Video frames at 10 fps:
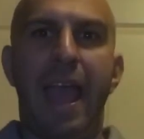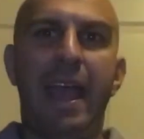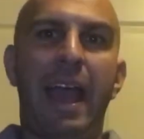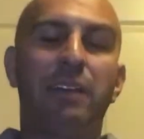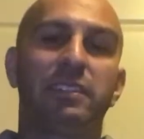
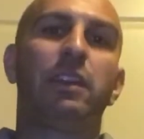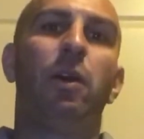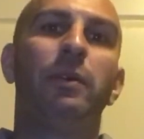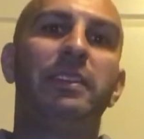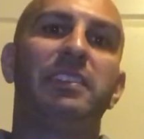Hey, how's it
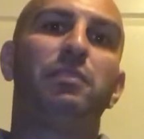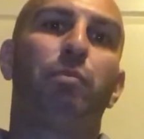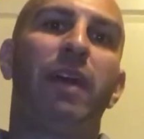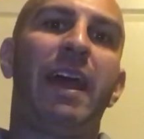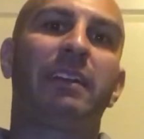going? This is
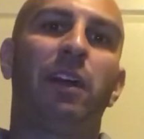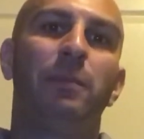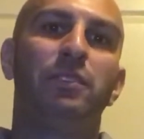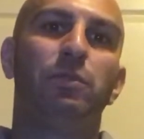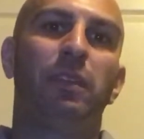Brad
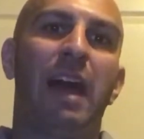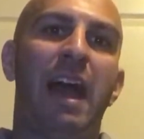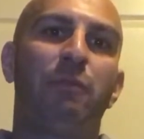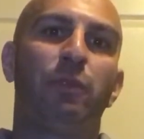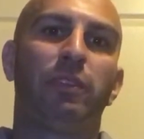coming to you
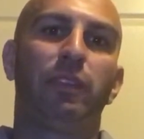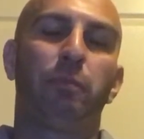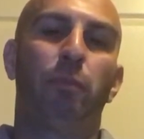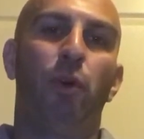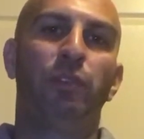live with
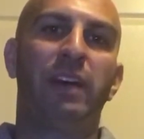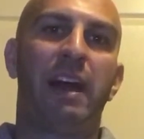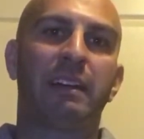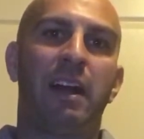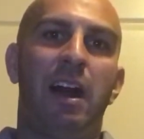
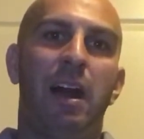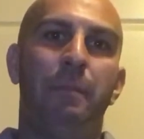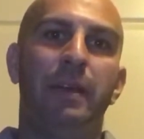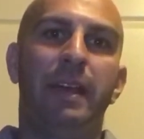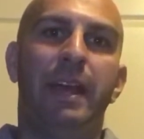
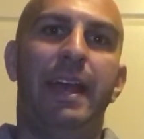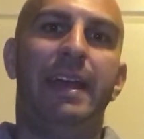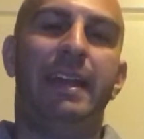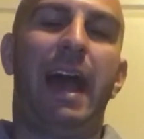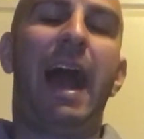lookmold.com.
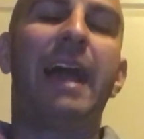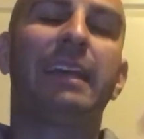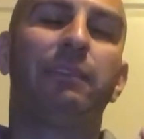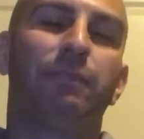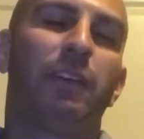And I
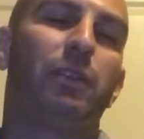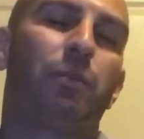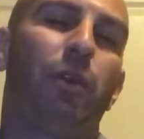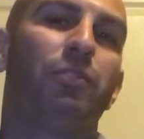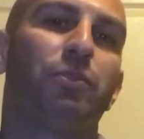get flooded
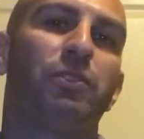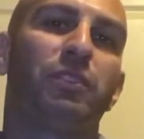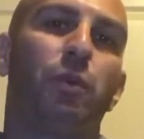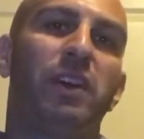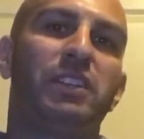with all sorts
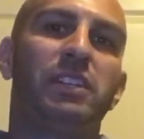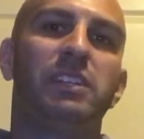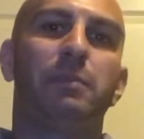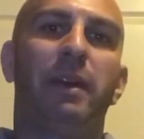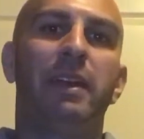of
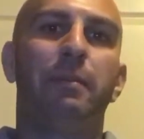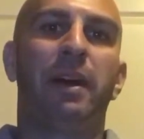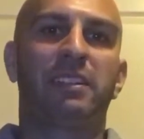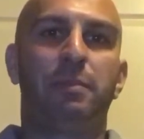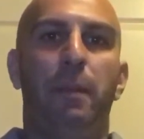questions in my
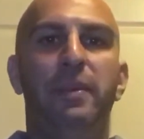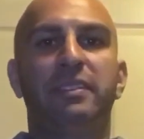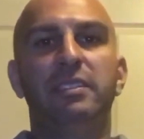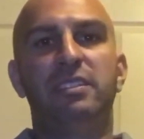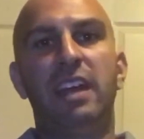inbox about
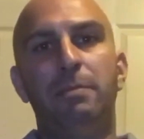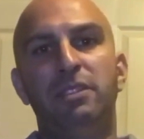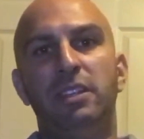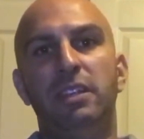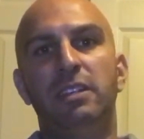
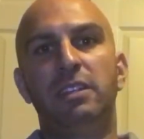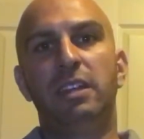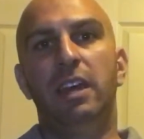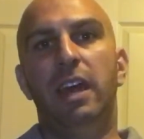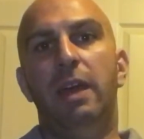misconceptions,
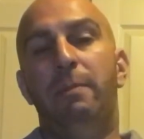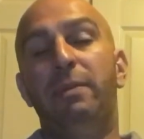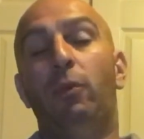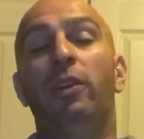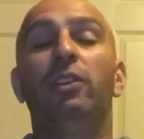and
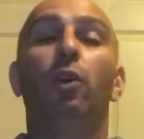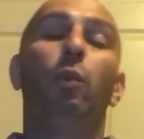people want to know